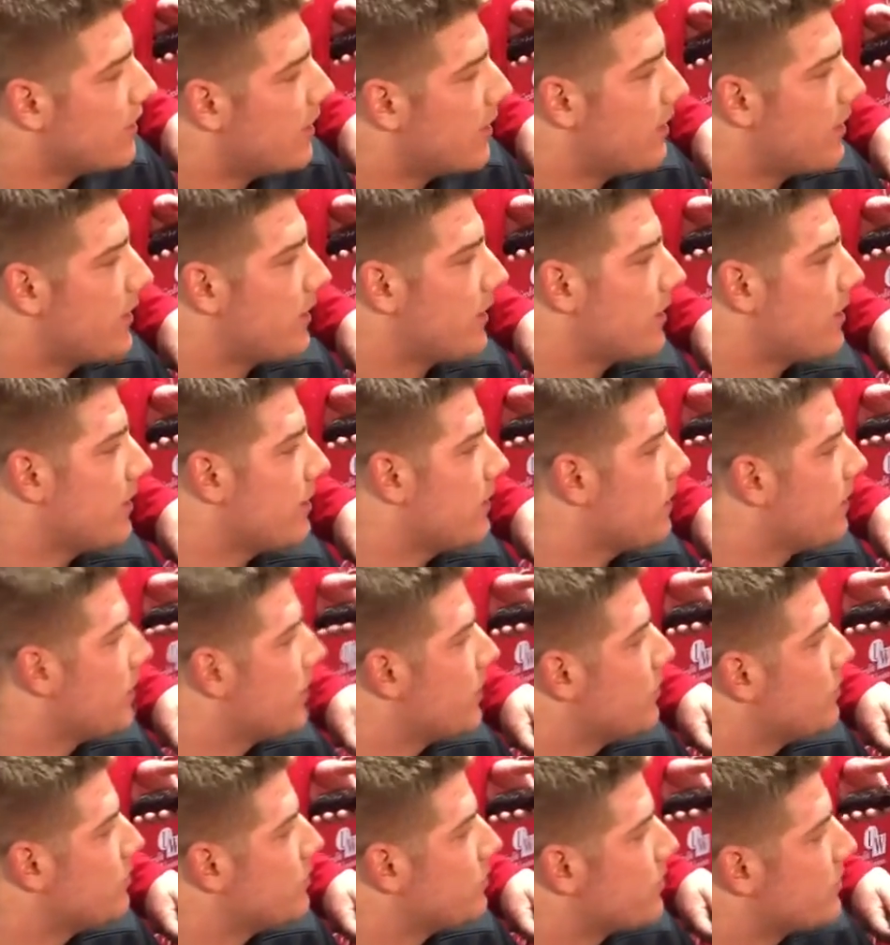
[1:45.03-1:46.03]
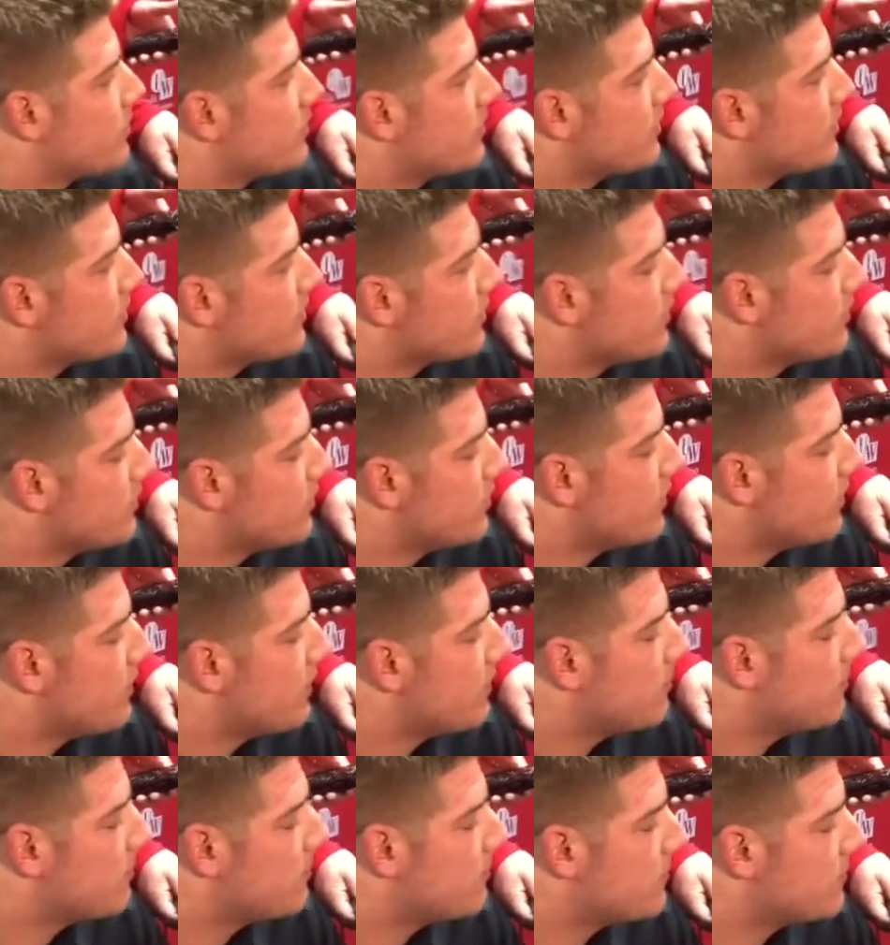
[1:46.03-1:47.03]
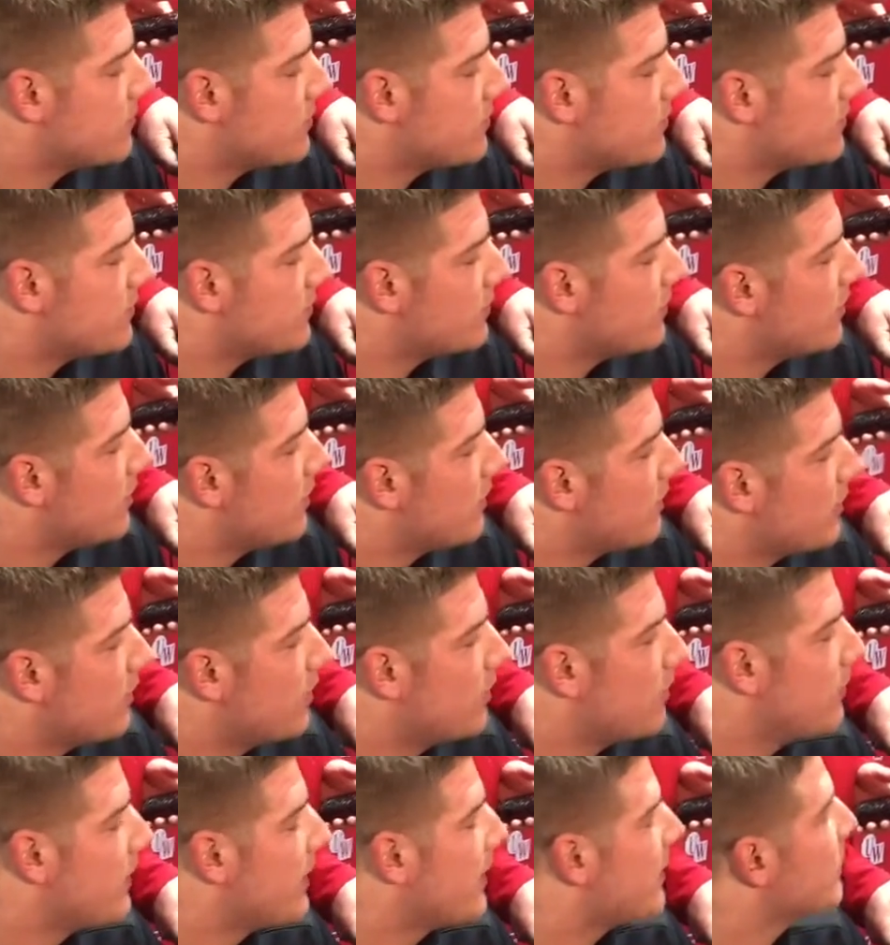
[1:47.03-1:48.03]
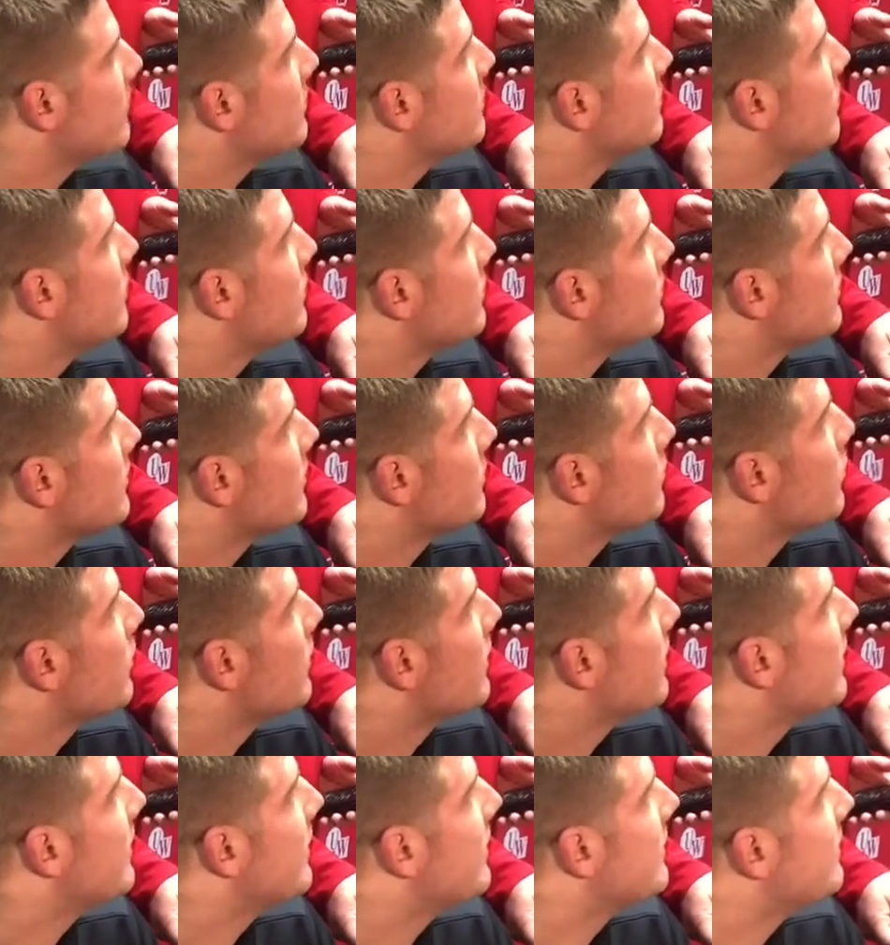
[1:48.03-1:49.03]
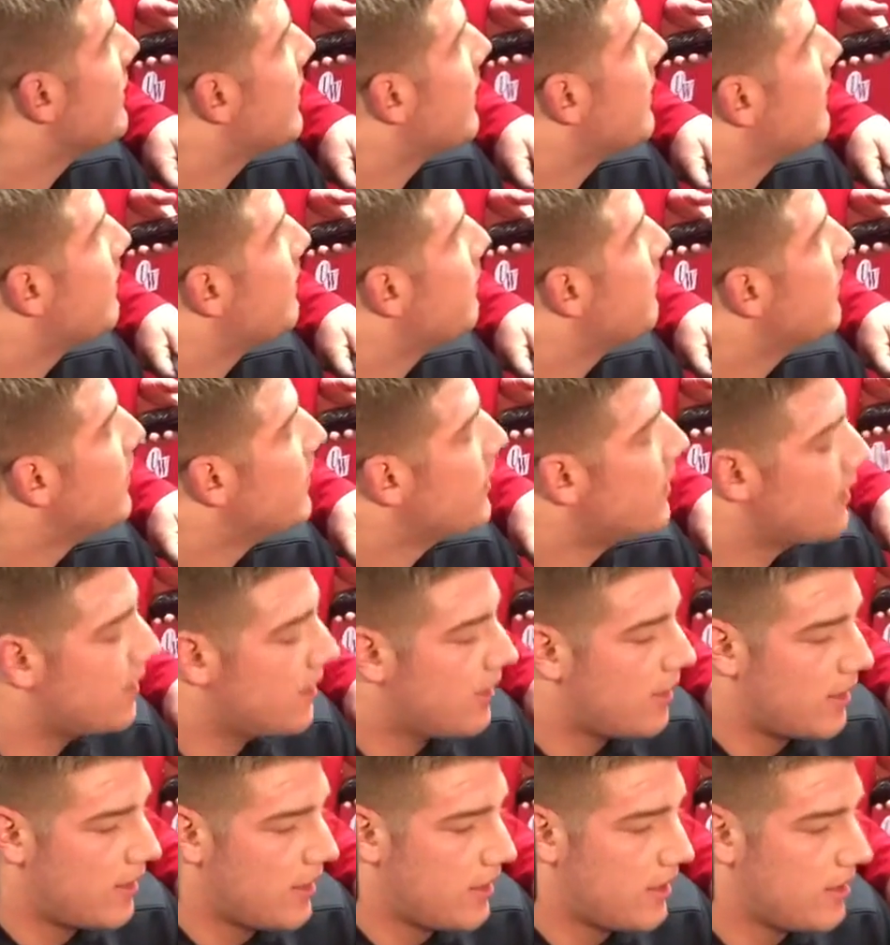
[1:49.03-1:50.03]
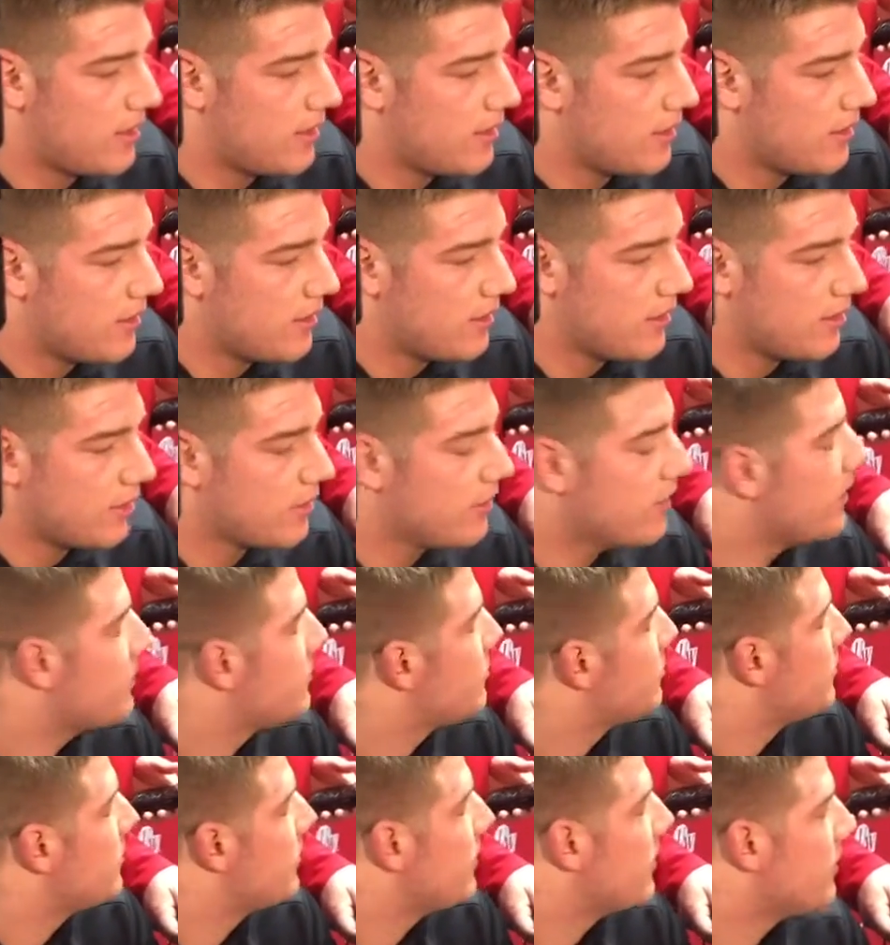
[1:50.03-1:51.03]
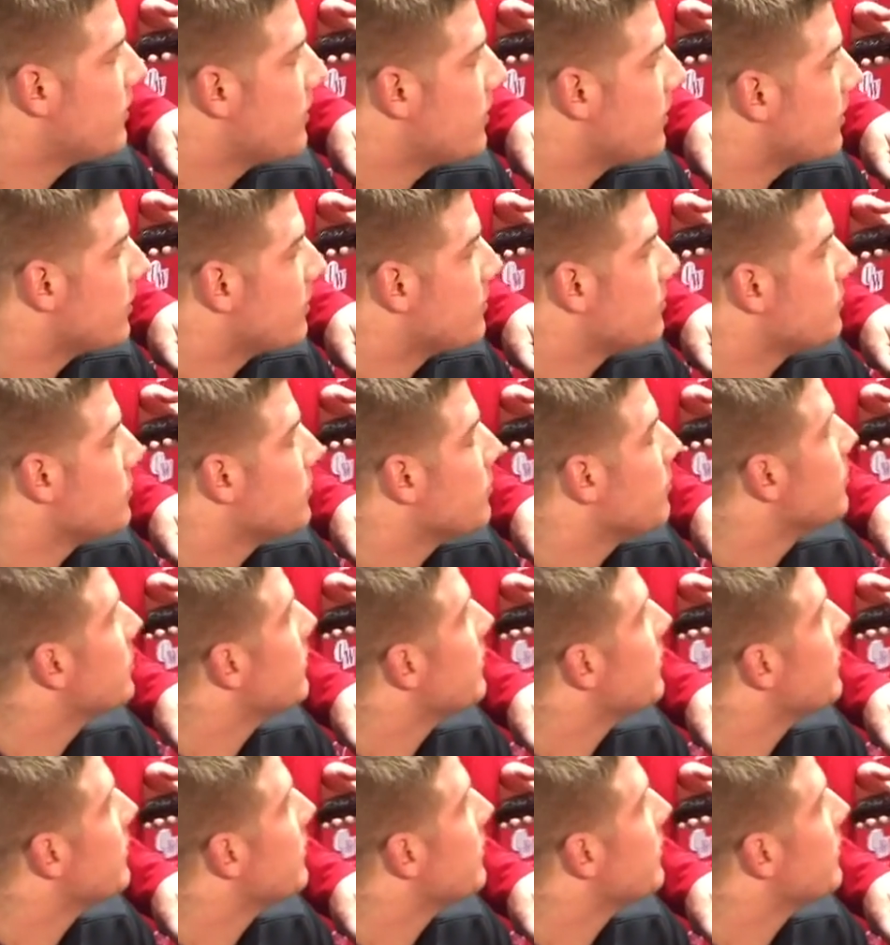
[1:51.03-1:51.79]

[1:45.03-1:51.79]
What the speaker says: I think, you know, Coach Chris does a good job just, you know, making us focus on one day at a time. Mm-hmm. And, you know, that's really all you control.